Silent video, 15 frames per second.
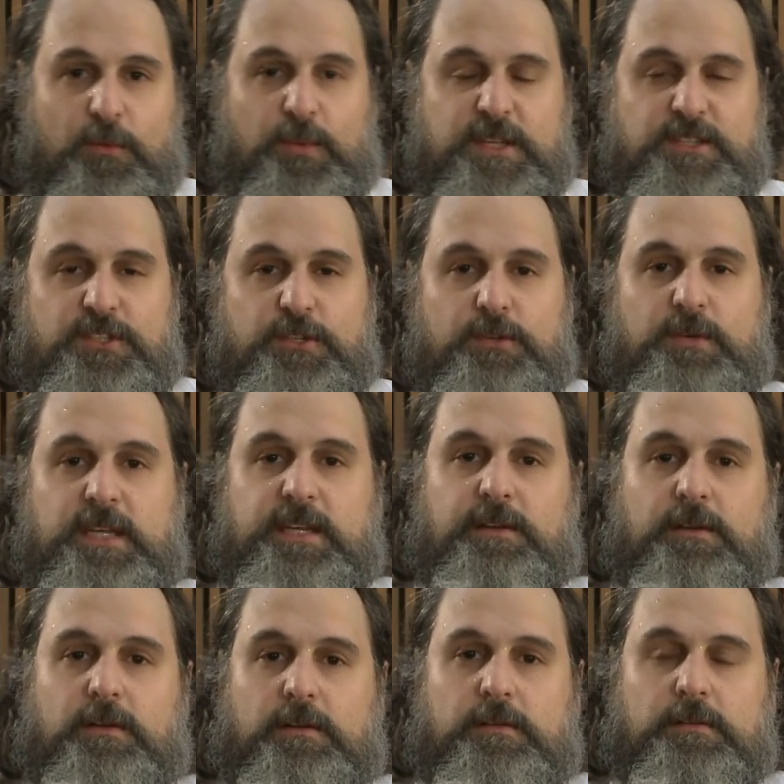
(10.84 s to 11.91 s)
of what we do
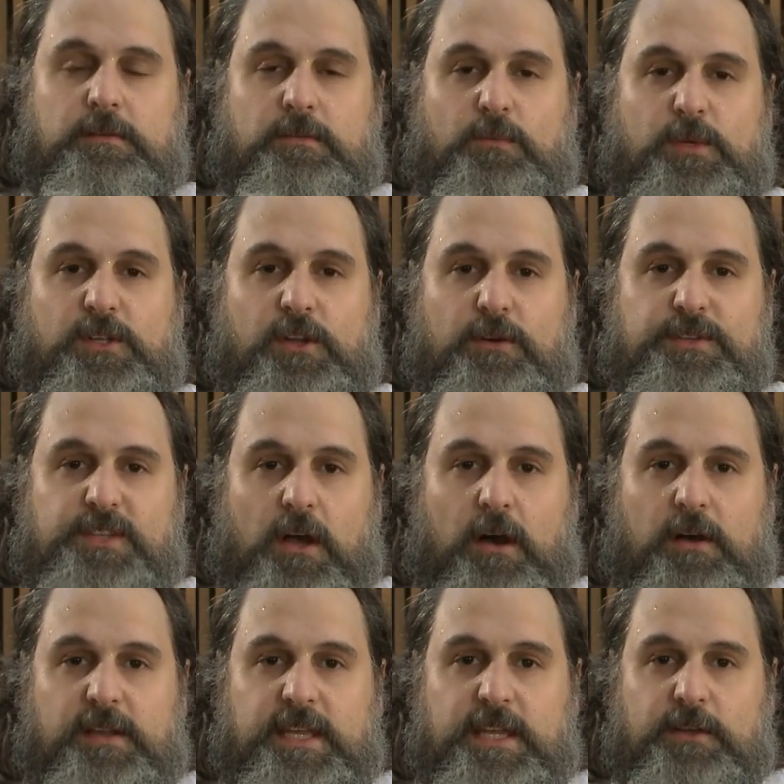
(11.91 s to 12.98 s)
here, what goes
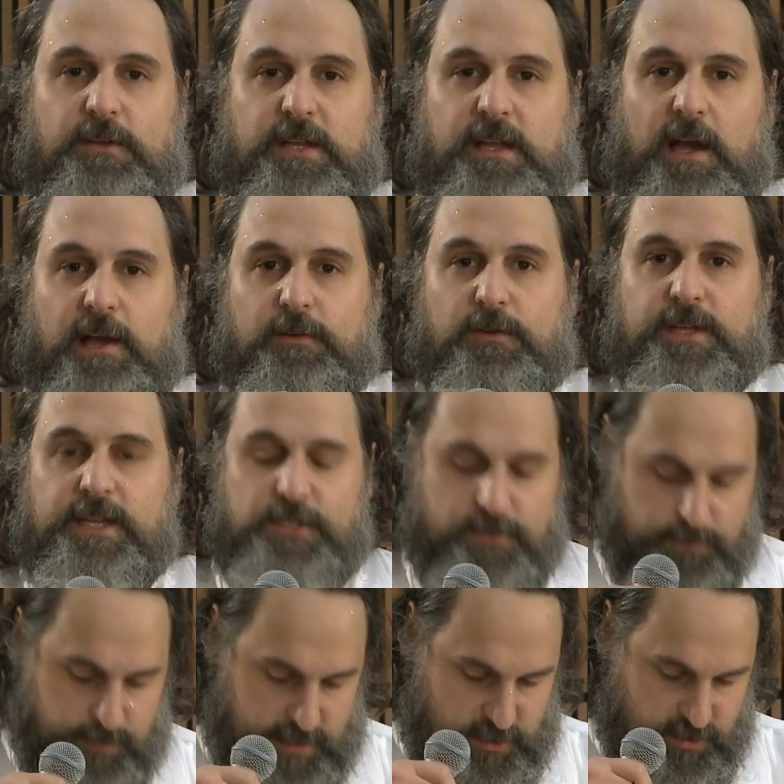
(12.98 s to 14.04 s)
on here at
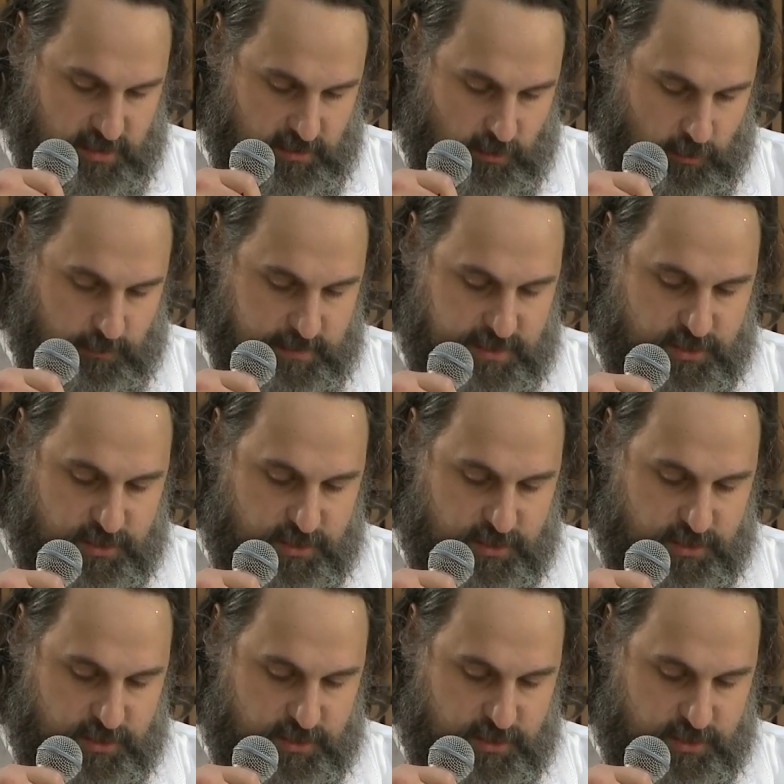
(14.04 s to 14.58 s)
Congregation Beth Sholom,